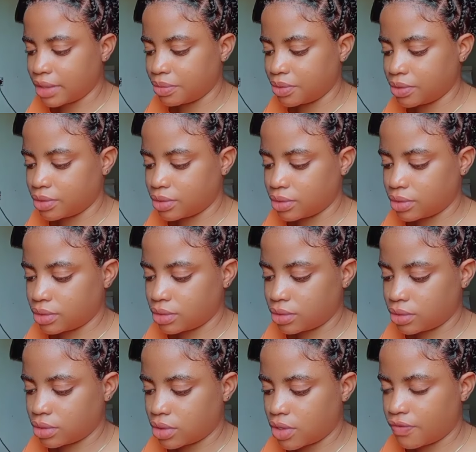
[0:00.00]
I'm
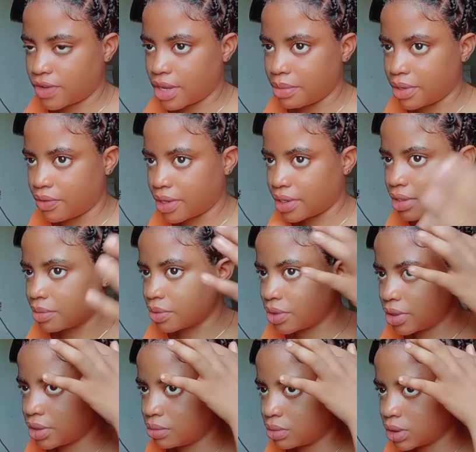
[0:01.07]
off camera. I'm
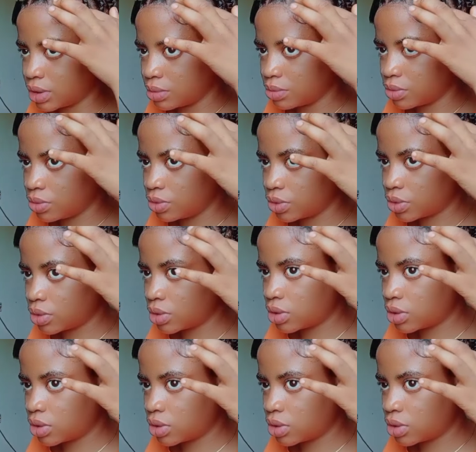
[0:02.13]
going in with the mousse.